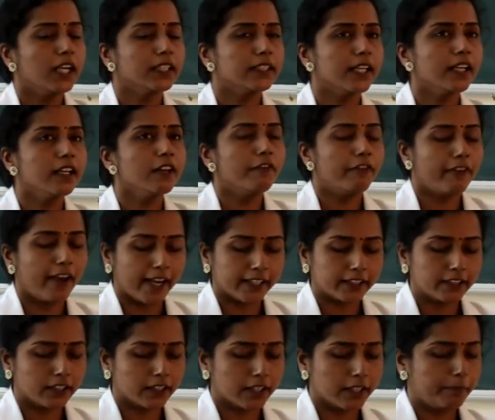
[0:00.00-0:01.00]
Then
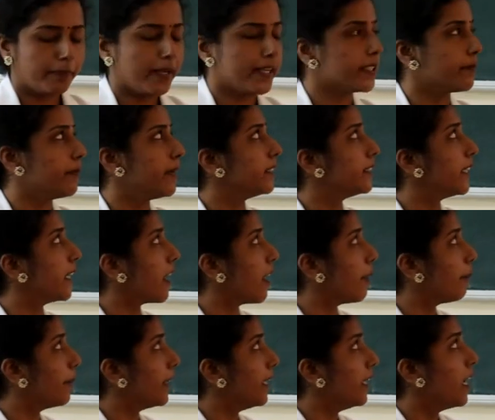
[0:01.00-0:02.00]
factor replacement
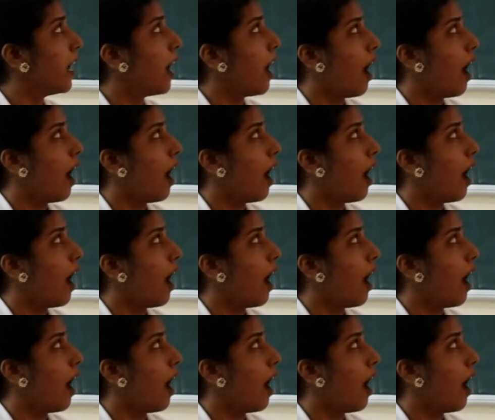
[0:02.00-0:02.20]
therapy,